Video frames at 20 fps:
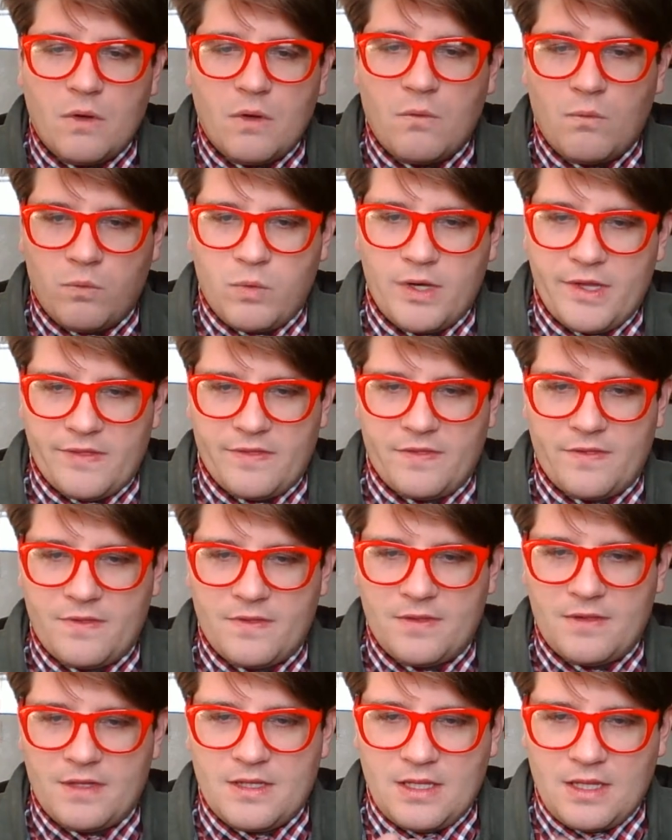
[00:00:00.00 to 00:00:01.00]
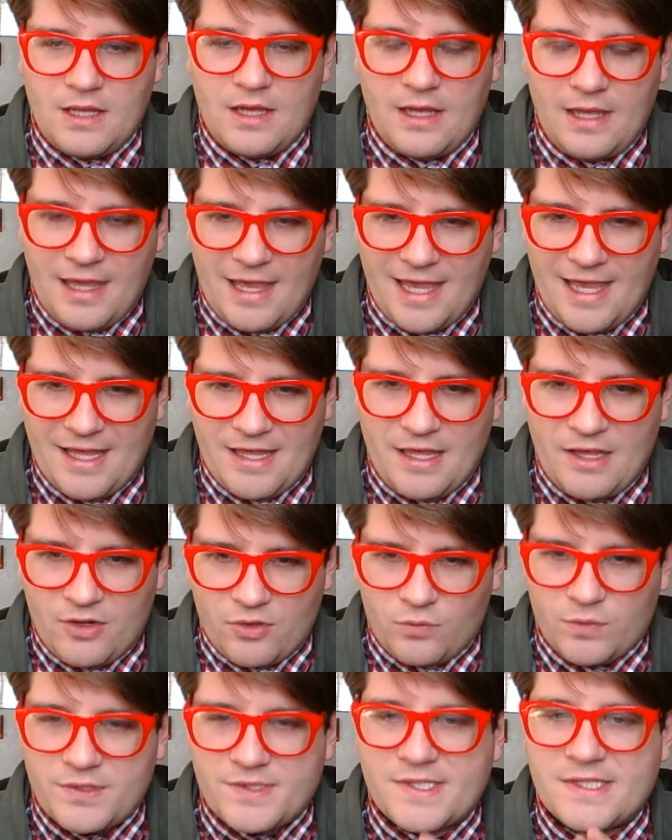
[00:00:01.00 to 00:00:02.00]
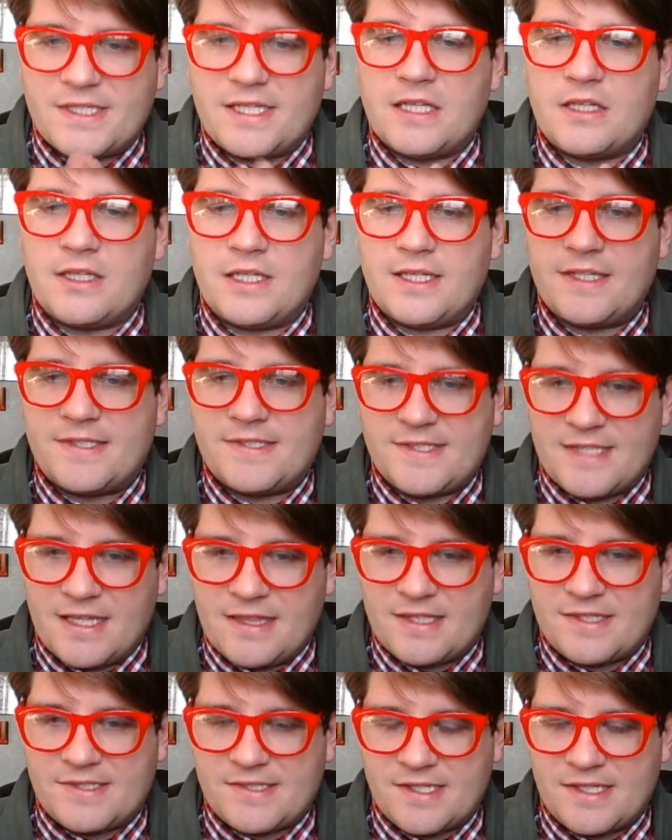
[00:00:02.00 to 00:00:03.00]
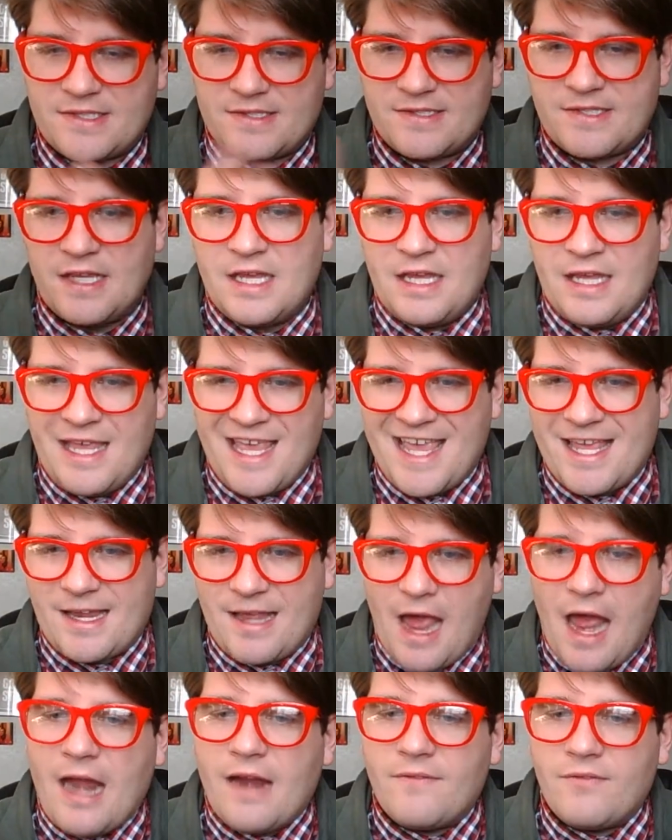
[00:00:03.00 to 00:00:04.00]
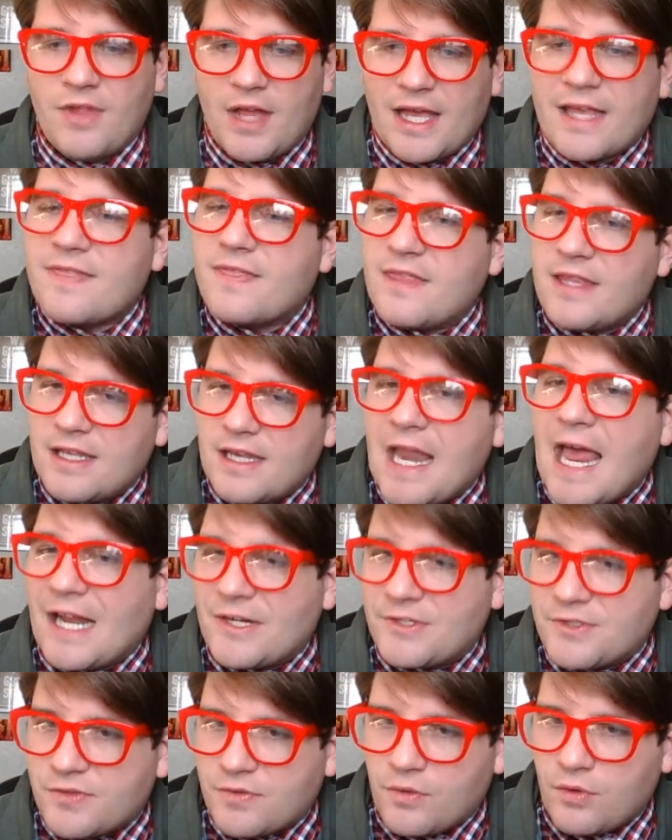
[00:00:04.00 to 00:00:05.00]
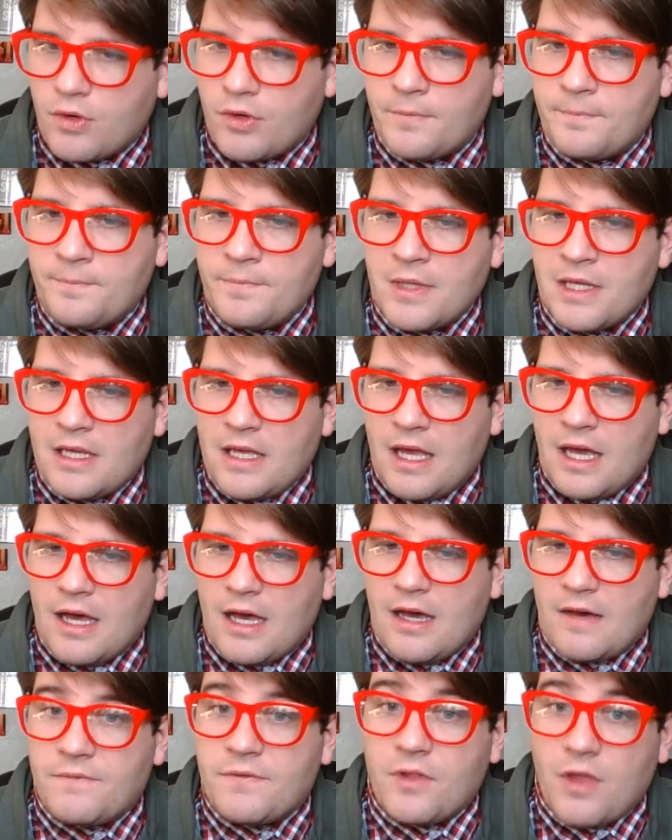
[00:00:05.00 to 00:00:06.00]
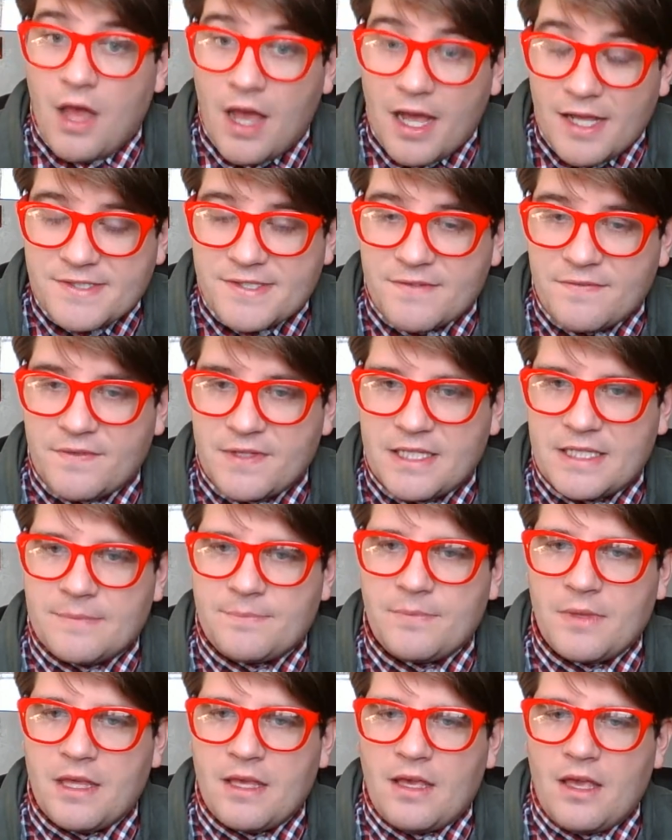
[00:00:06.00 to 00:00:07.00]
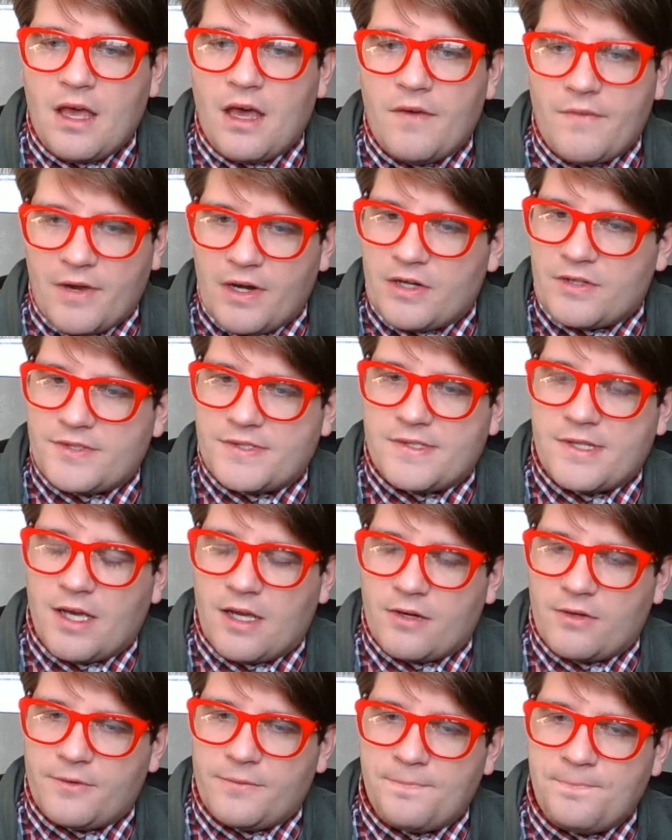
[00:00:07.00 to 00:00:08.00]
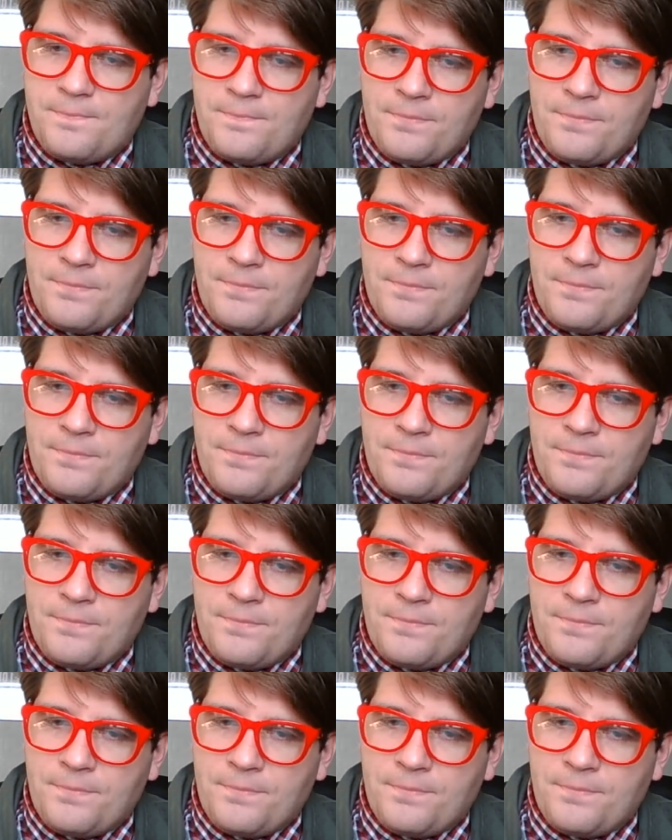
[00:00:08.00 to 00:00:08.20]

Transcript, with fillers: with a, an Aristotelian synthesis and kind of like the natural uh, philosophy of Aristotle.